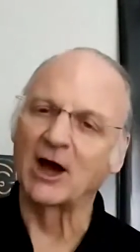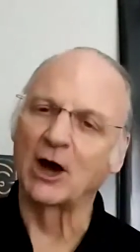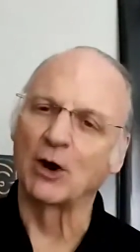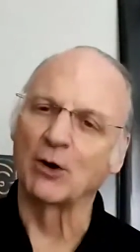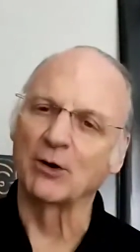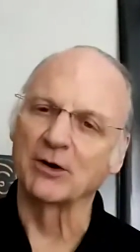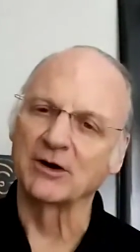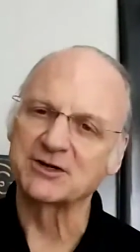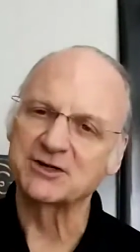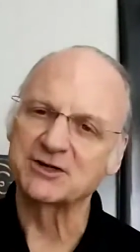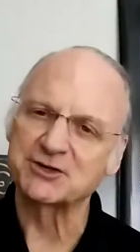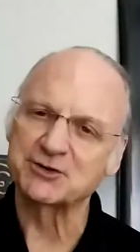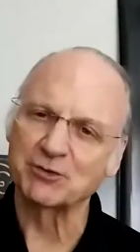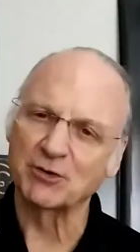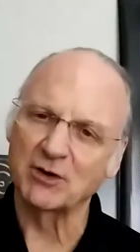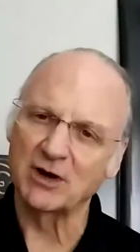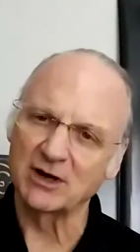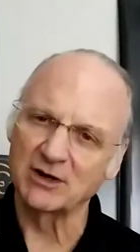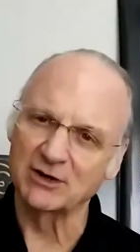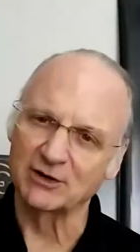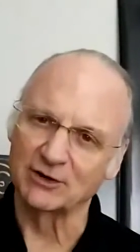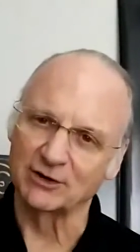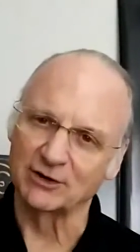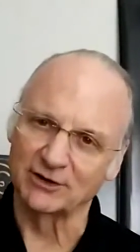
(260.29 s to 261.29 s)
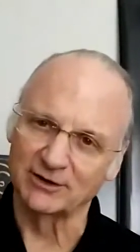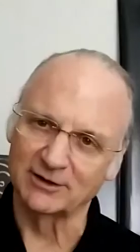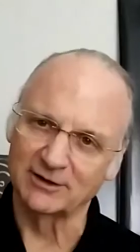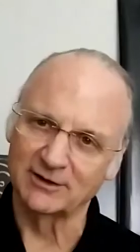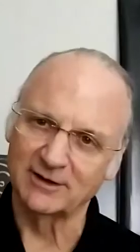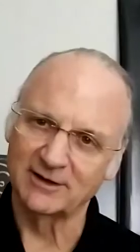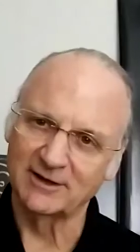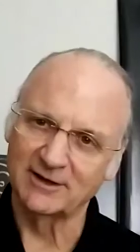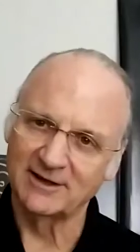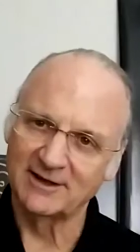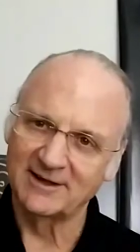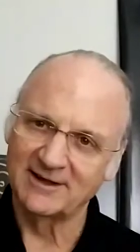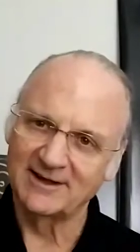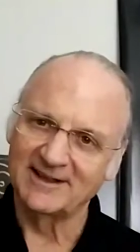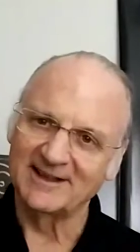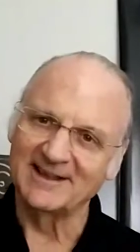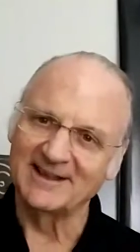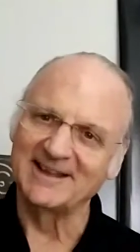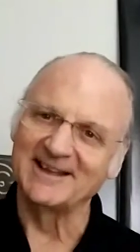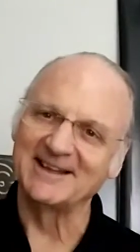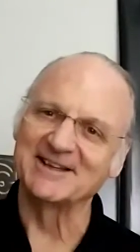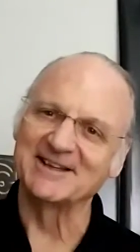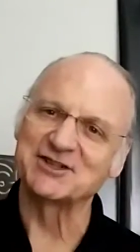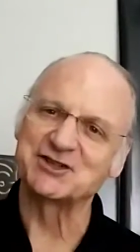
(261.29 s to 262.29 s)
Our struggle
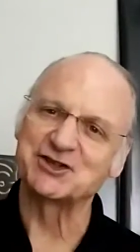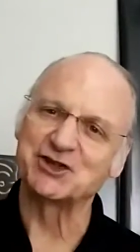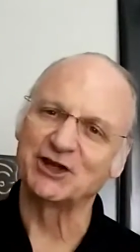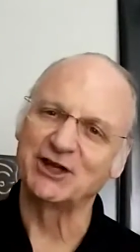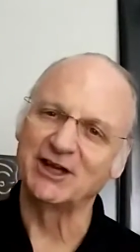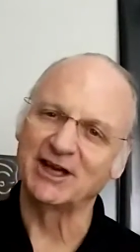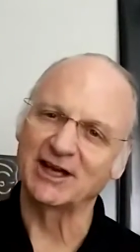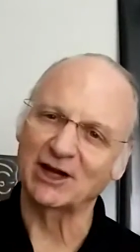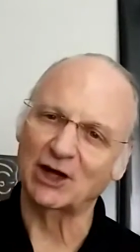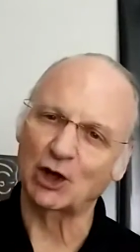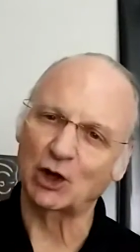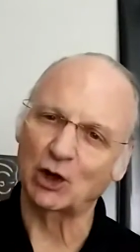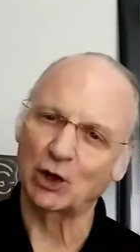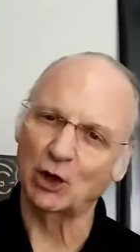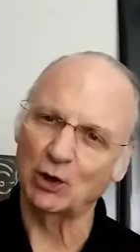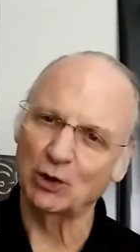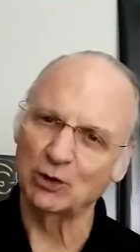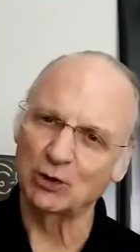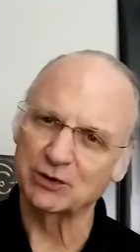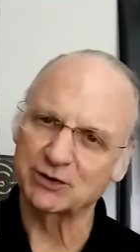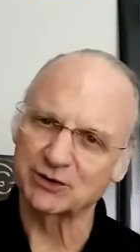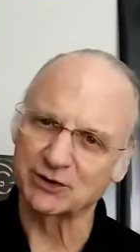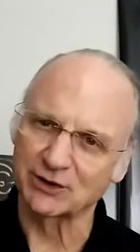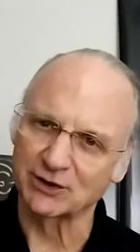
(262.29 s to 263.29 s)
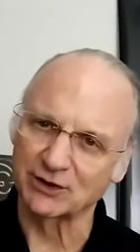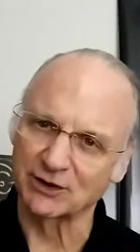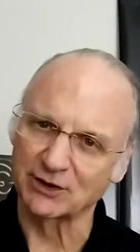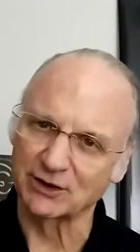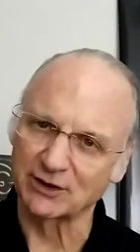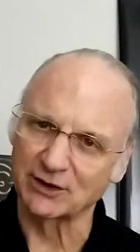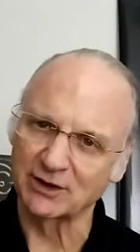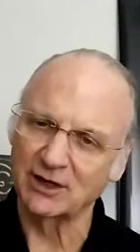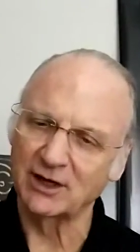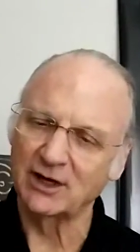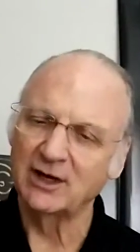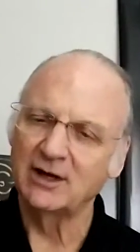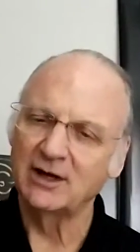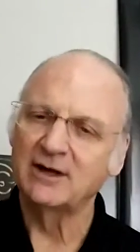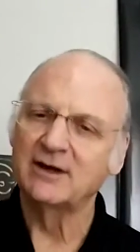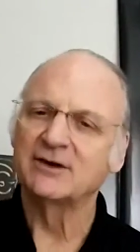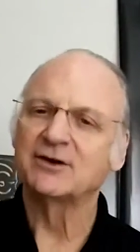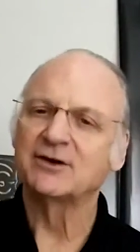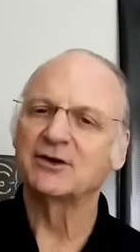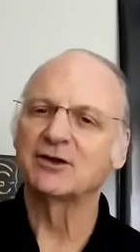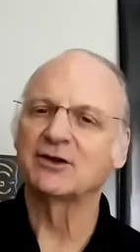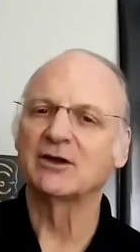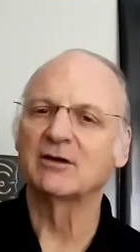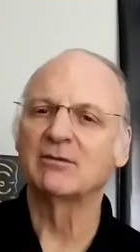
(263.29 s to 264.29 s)
is to get closer
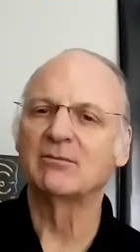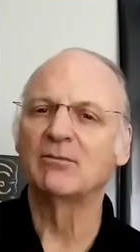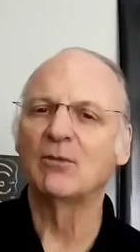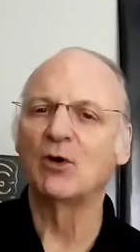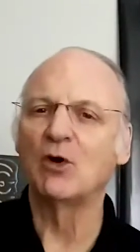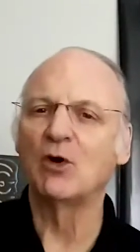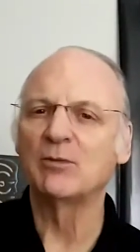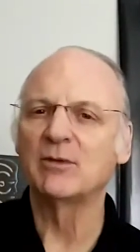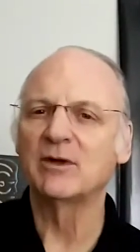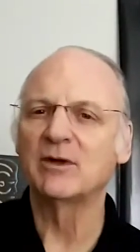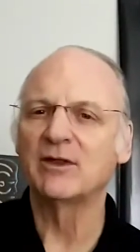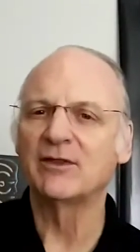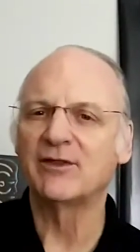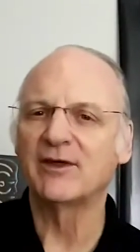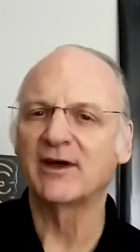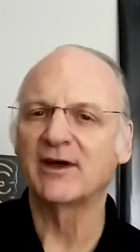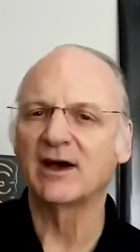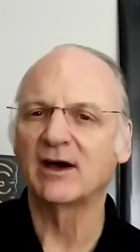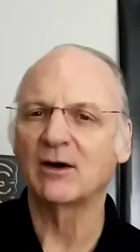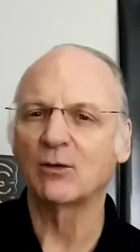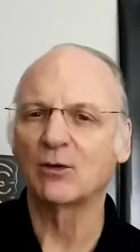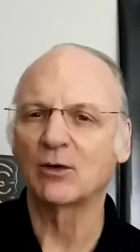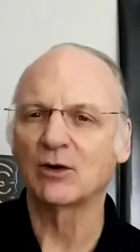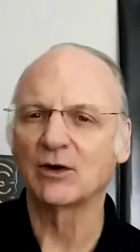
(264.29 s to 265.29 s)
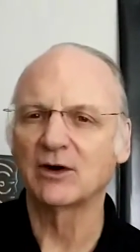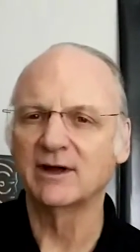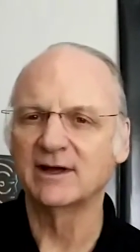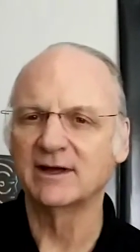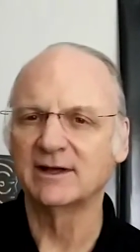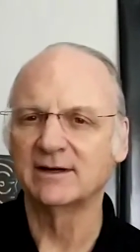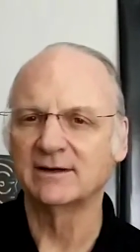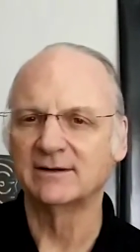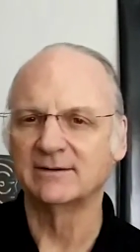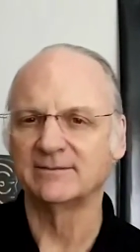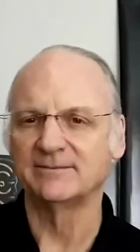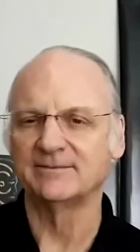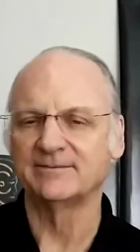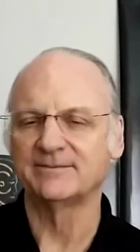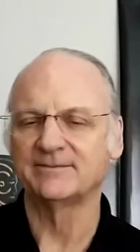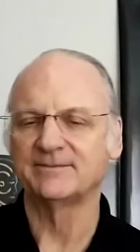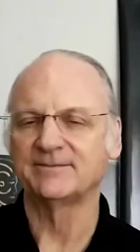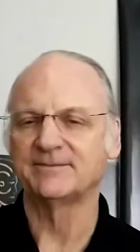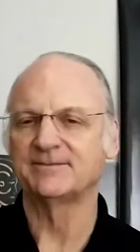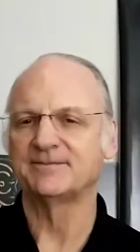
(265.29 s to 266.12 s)
to the moment that we're in.